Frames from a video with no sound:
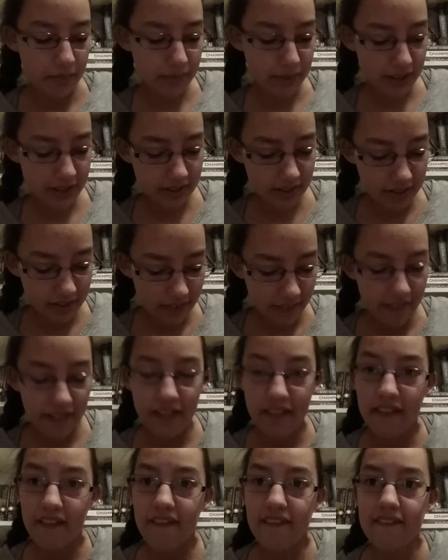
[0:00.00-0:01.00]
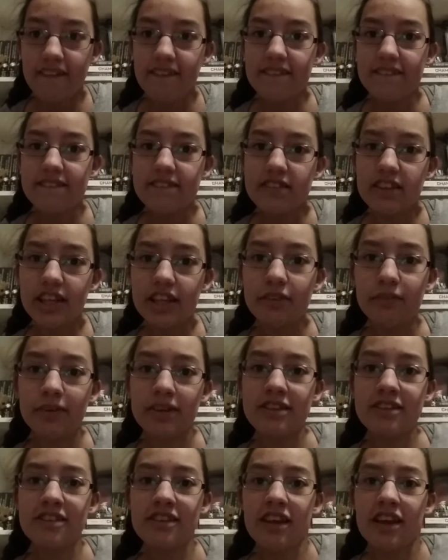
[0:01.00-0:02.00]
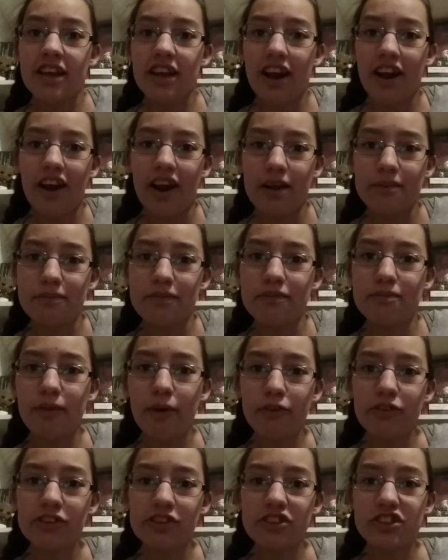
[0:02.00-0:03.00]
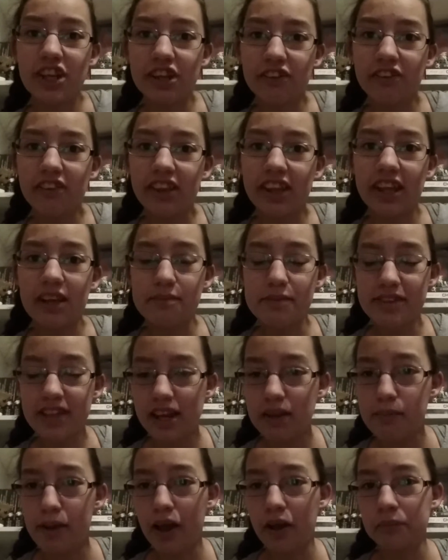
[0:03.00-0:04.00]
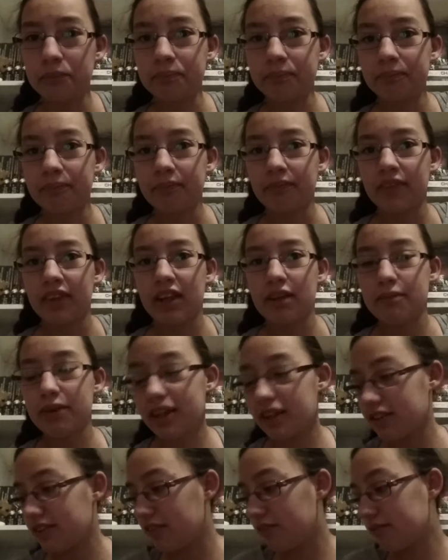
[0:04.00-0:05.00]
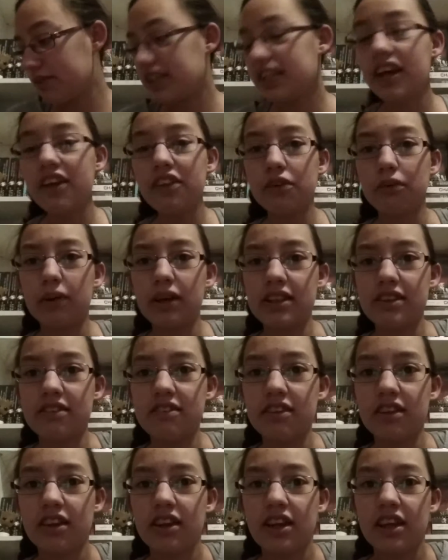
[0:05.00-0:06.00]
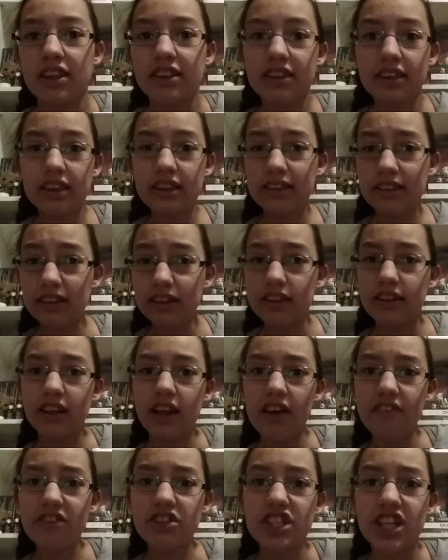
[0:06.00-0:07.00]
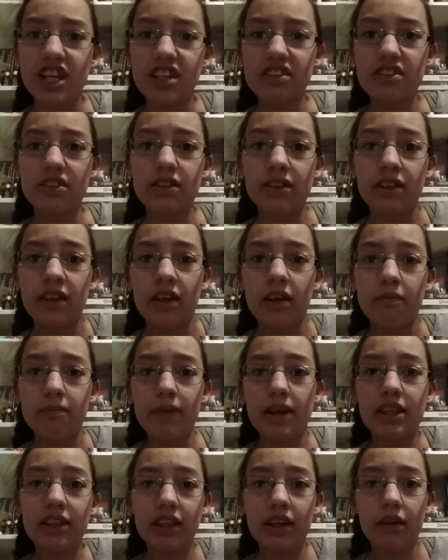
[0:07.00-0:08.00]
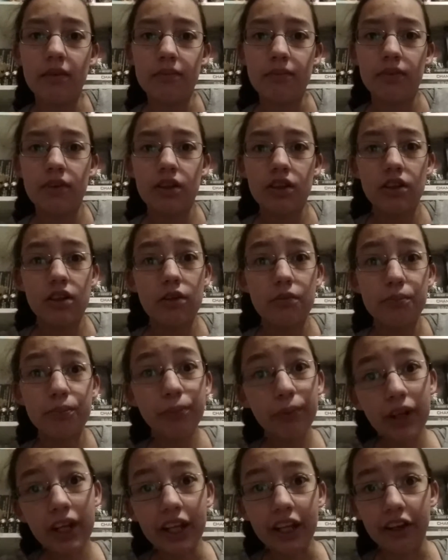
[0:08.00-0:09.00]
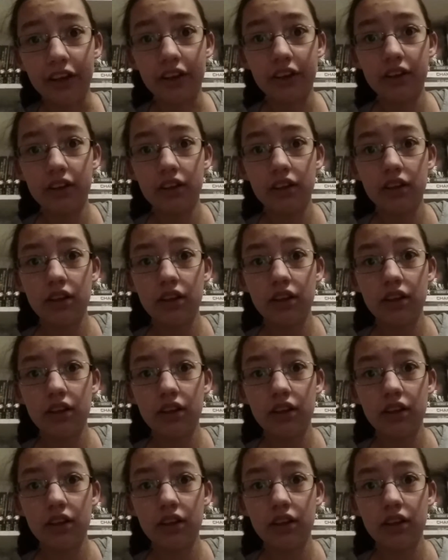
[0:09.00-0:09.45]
but these ones I'm most genuinely upset about, because with the other ones, the cover changes made them prettier.